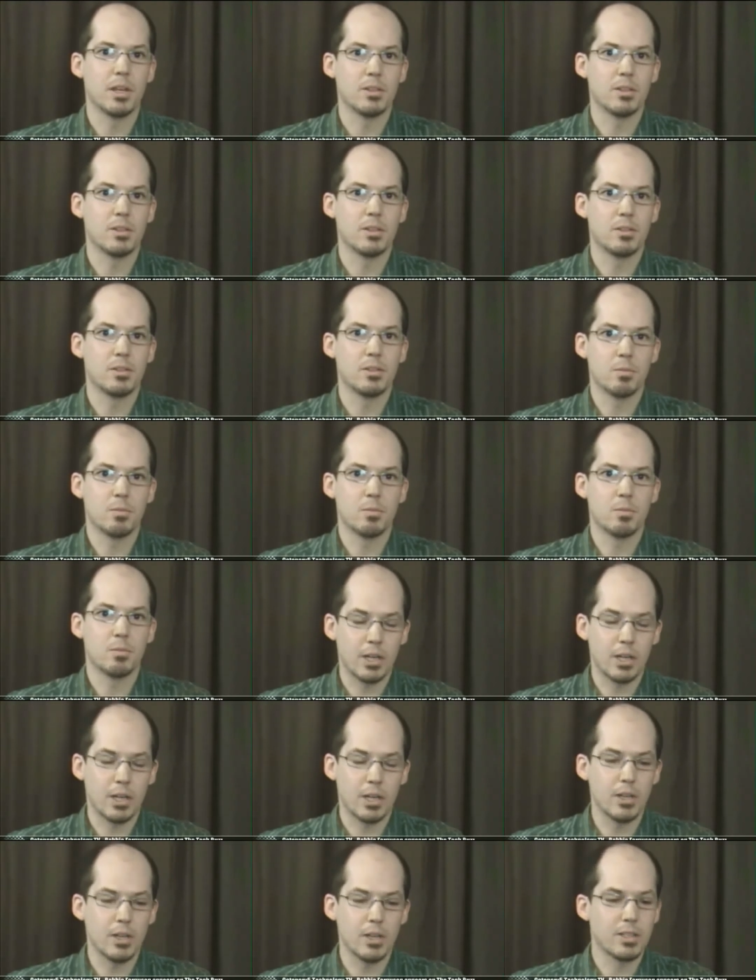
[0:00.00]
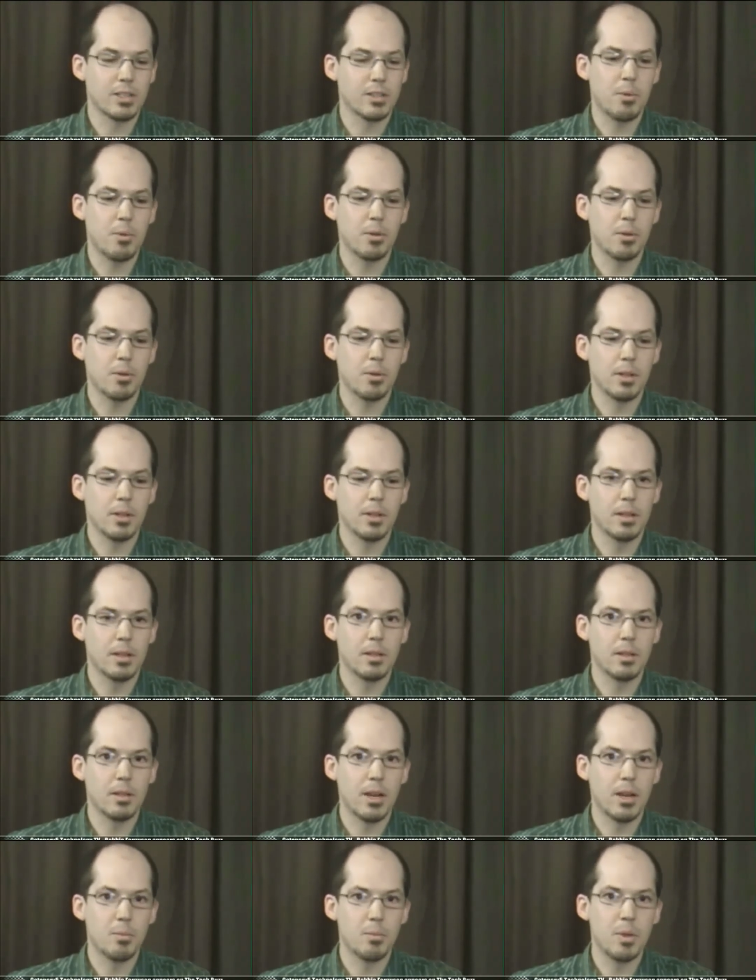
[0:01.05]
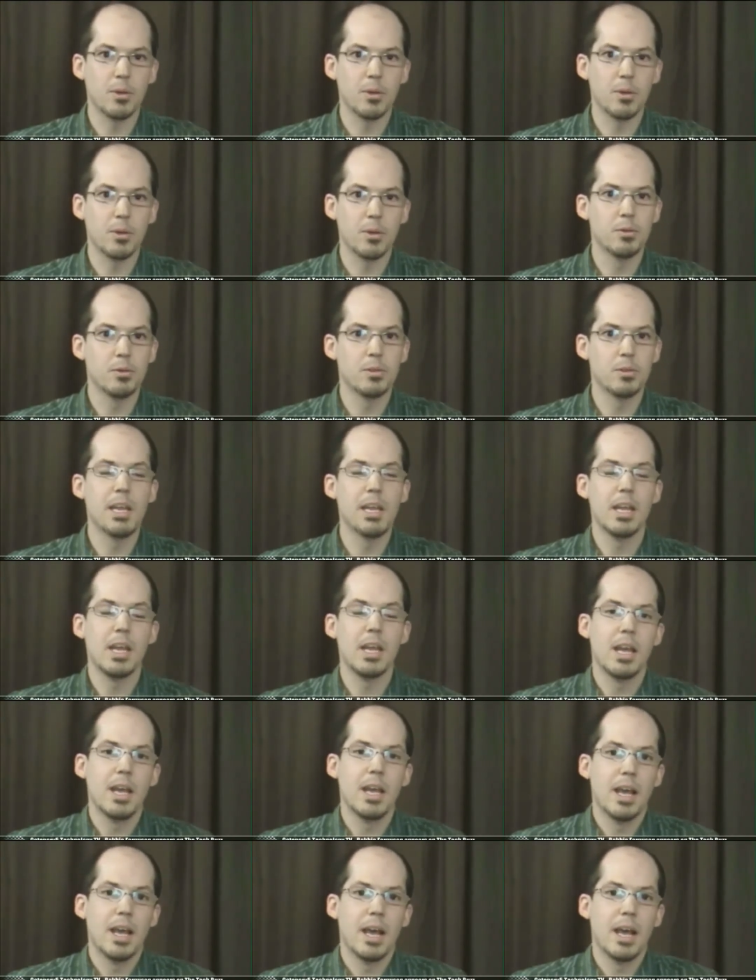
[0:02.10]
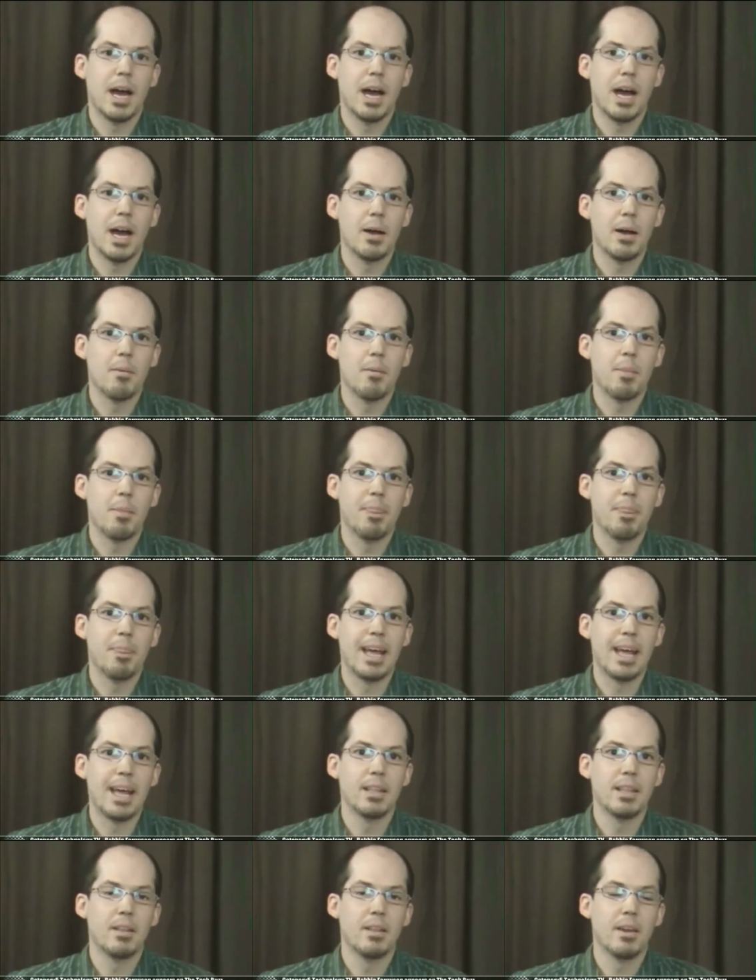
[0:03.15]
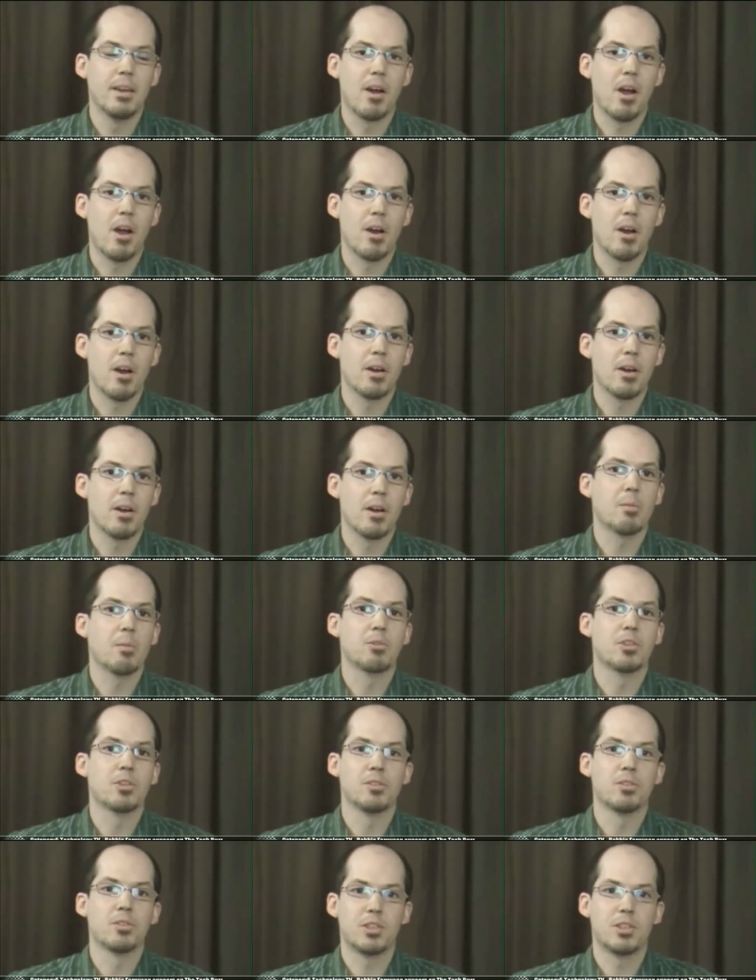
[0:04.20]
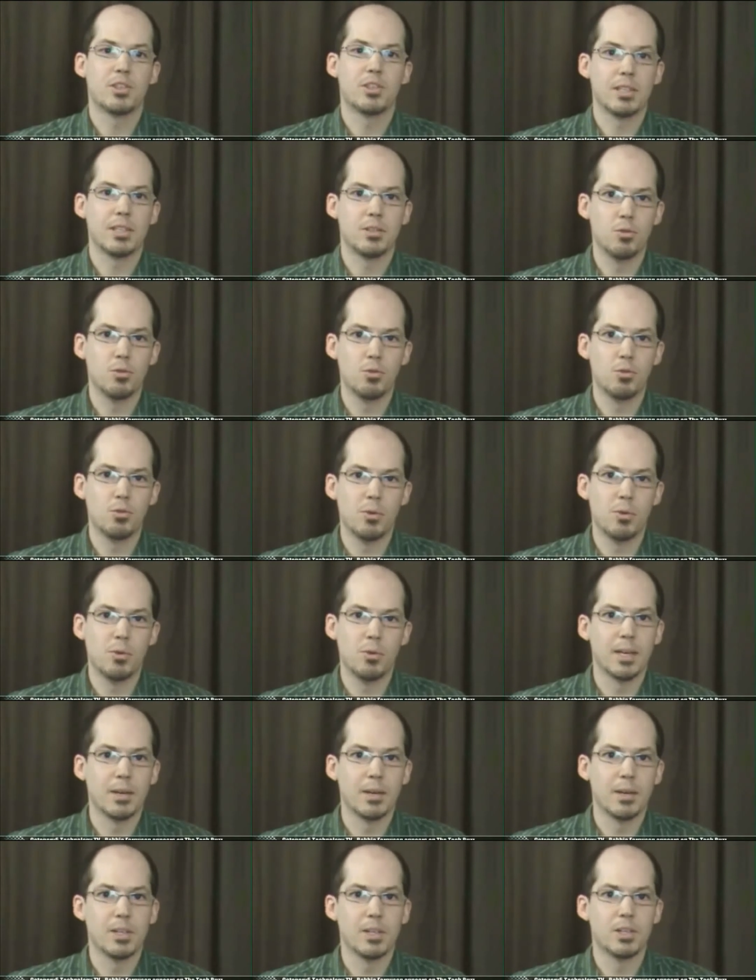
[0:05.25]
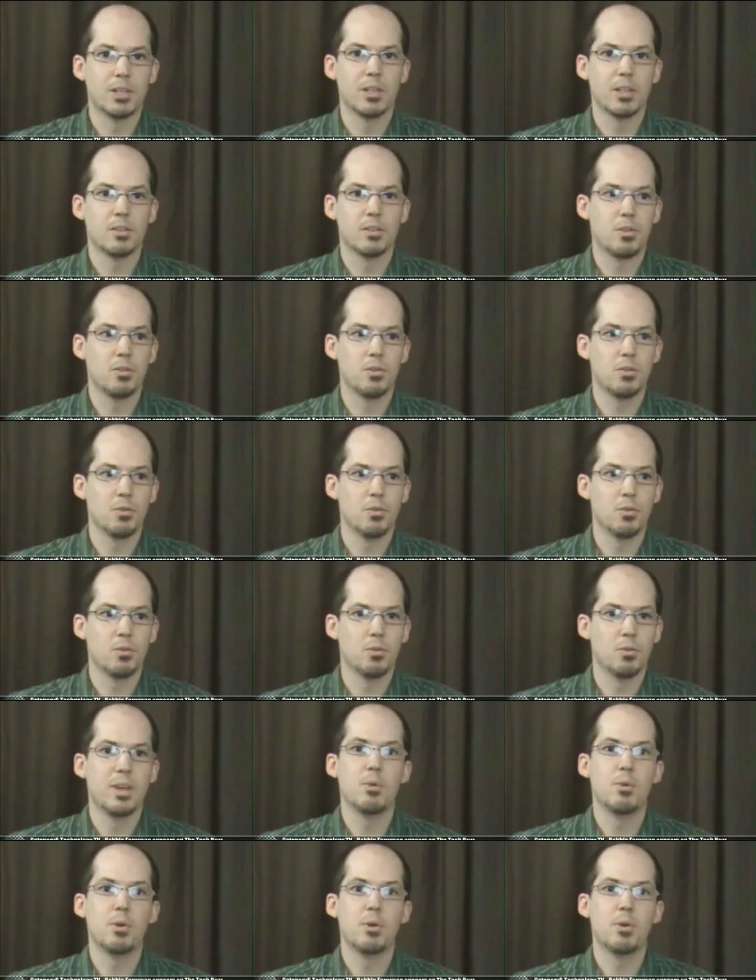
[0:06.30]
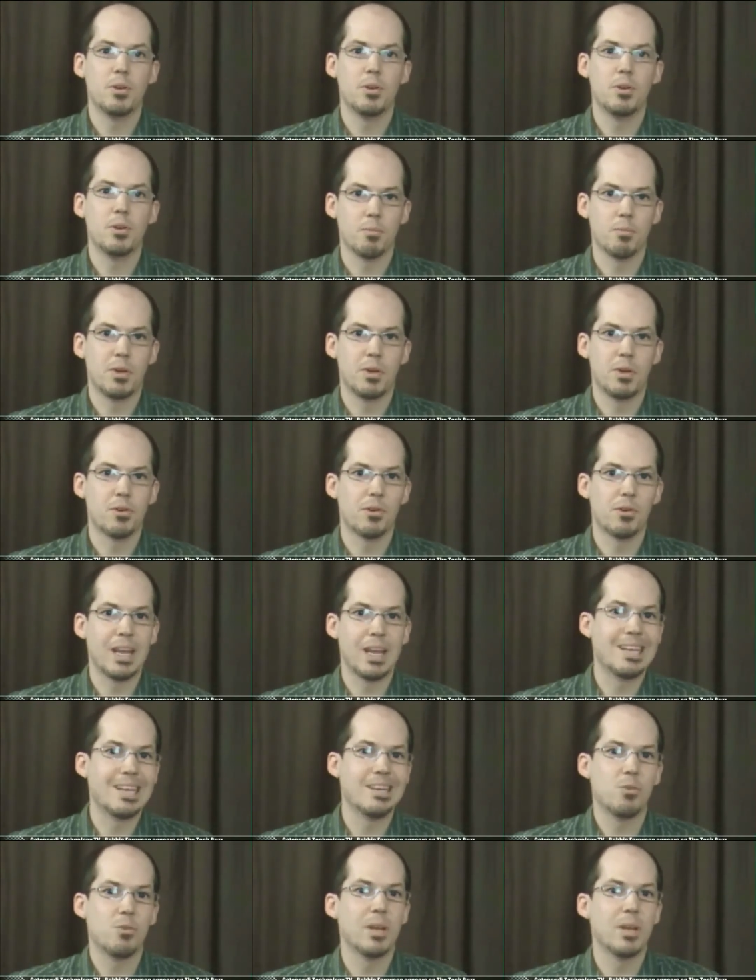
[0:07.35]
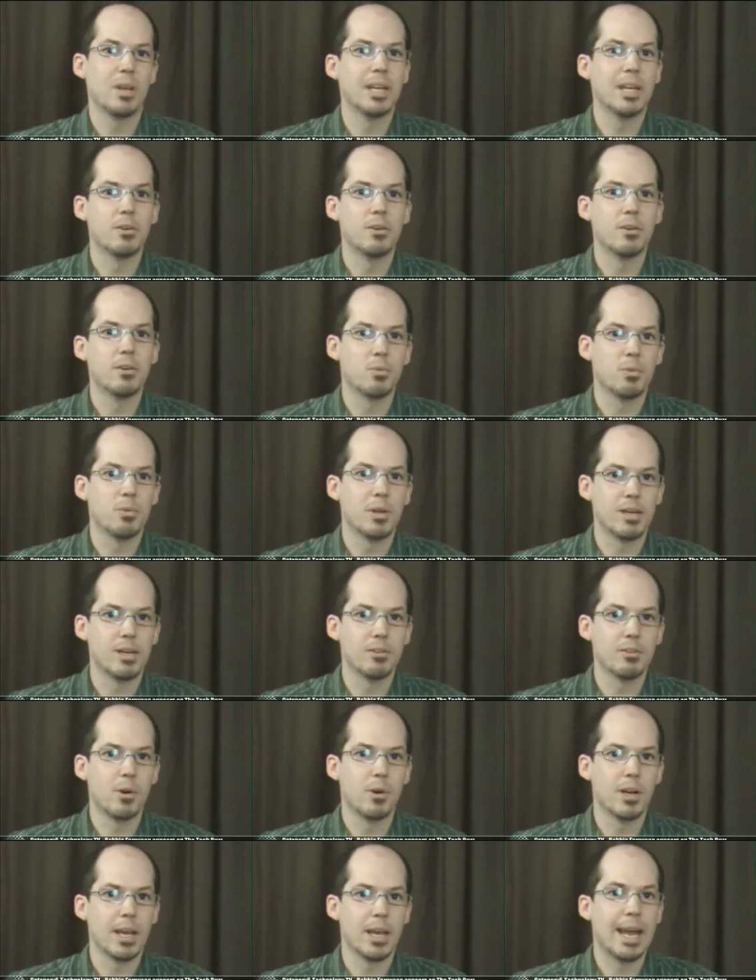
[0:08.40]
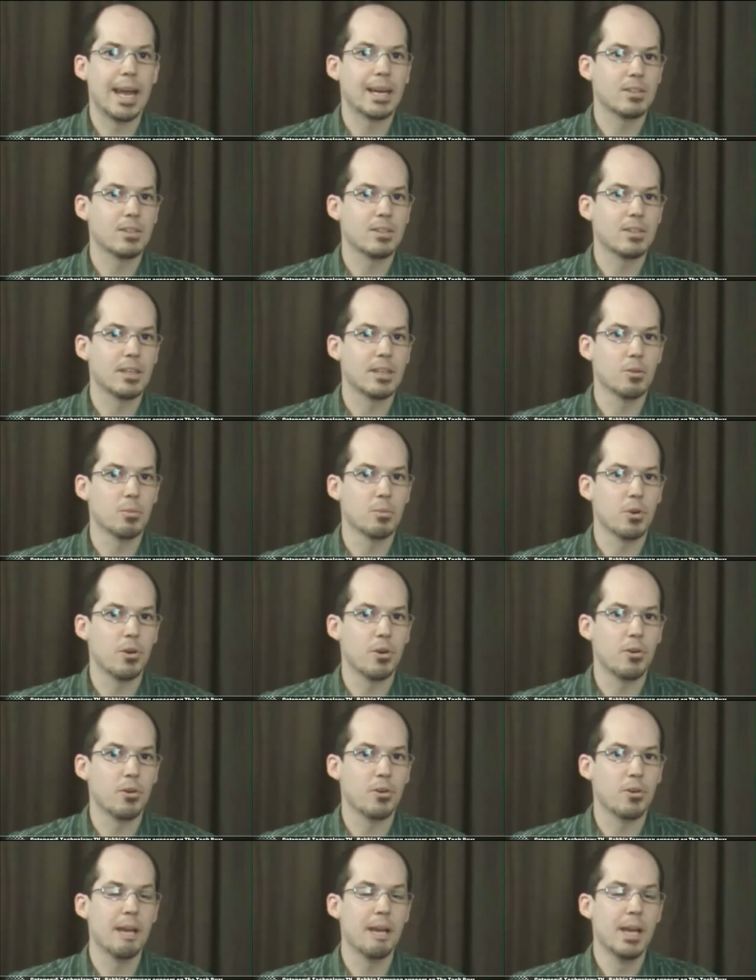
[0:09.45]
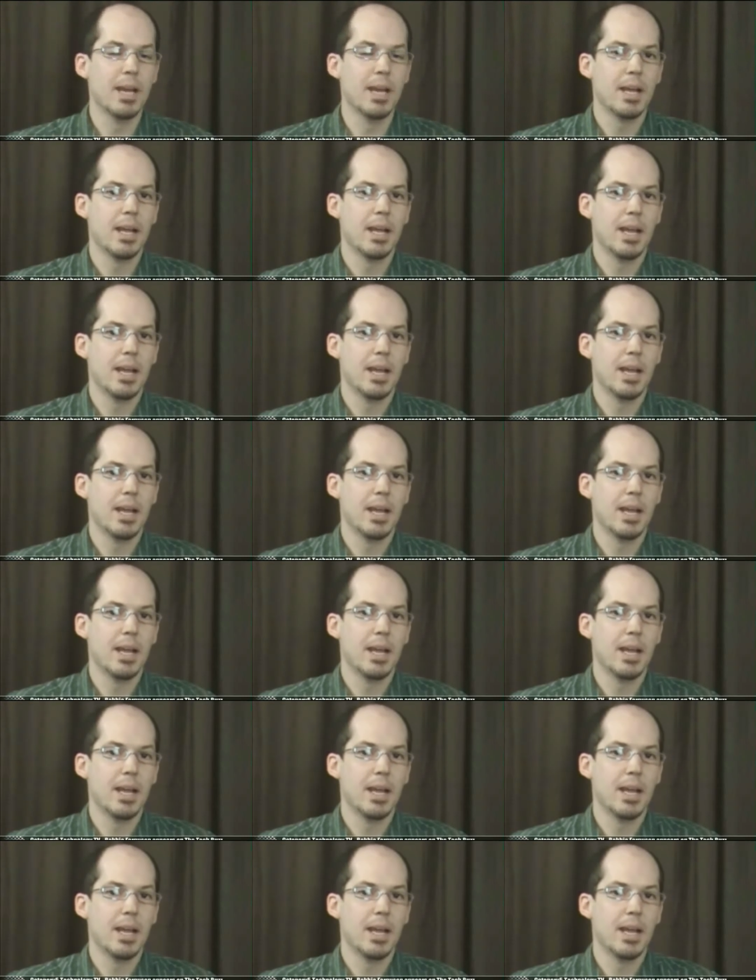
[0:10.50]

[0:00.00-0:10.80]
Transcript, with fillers: a, it's a good example, a lot of people use it, um, then there are options such as dual booting, which is to reboot your computer into Windows whenever you want to access your program.